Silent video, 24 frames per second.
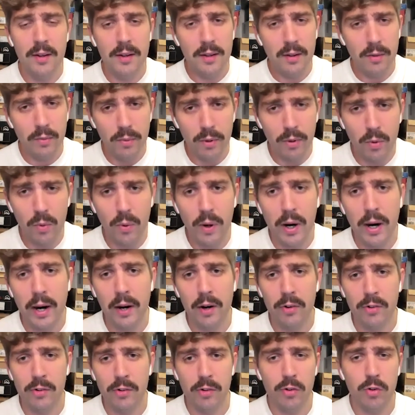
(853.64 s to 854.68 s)

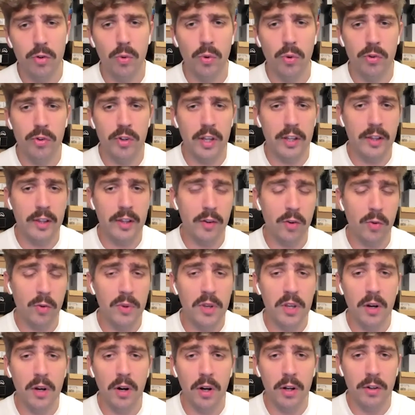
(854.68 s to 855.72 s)
requires a tool set that's
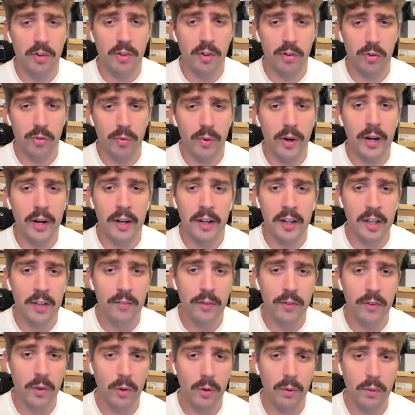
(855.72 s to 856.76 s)
beyond just writing,
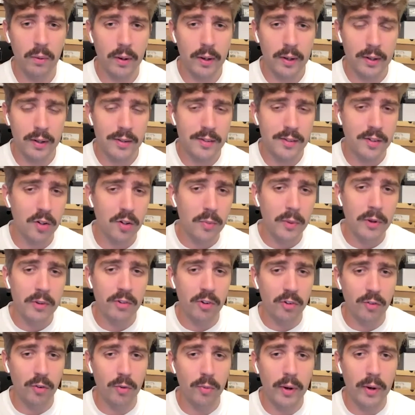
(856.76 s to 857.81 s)
even though I consider
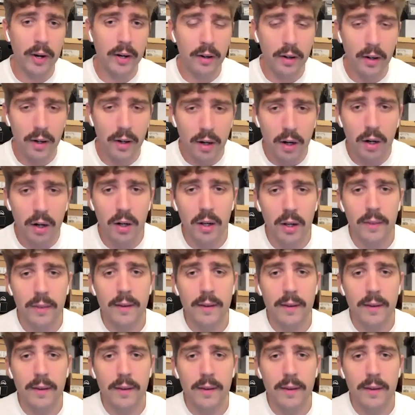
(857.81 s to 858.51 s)
myself a writer at heart.